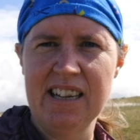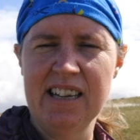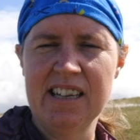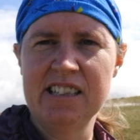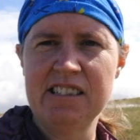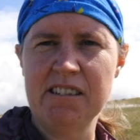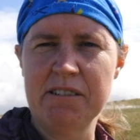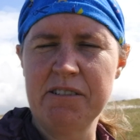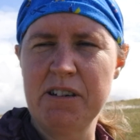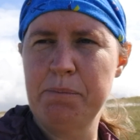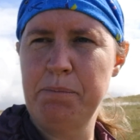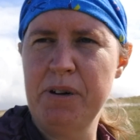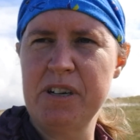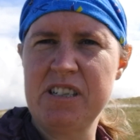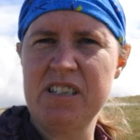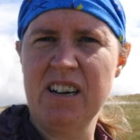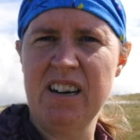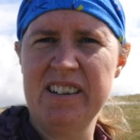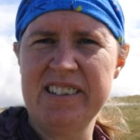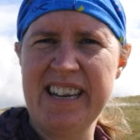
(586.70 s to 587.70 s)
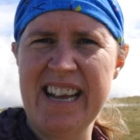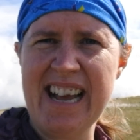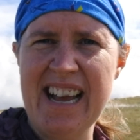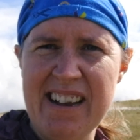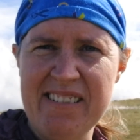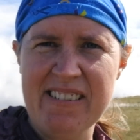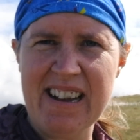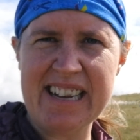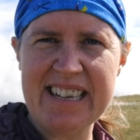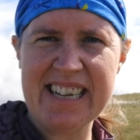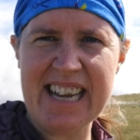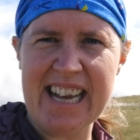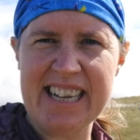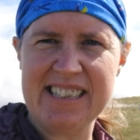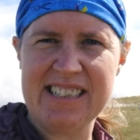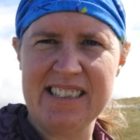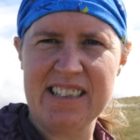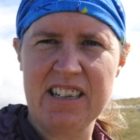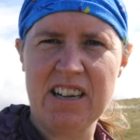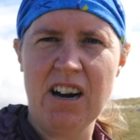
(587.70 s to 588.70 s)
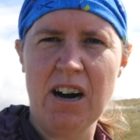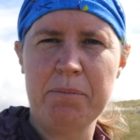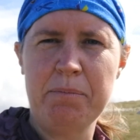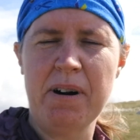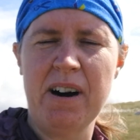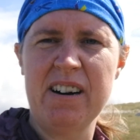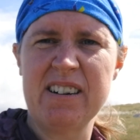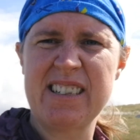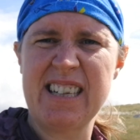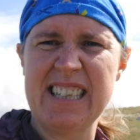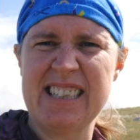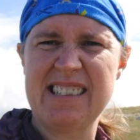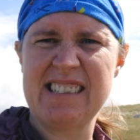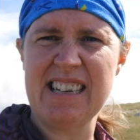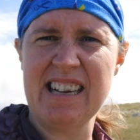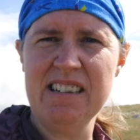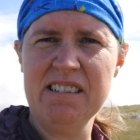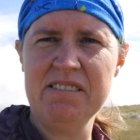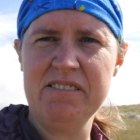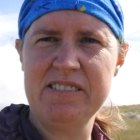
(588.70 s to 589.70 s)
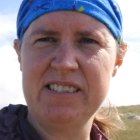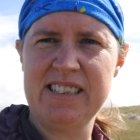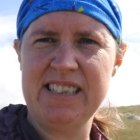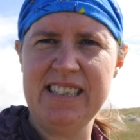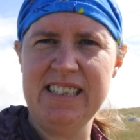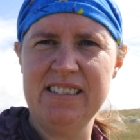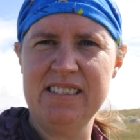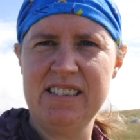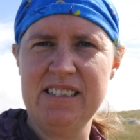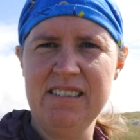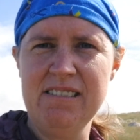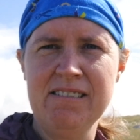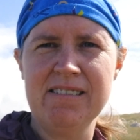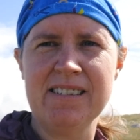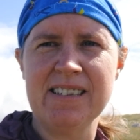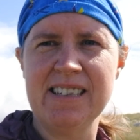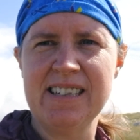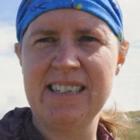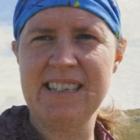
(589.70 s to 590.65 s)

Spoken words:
So I'm going to push on now and get to the car park itself. See you soon.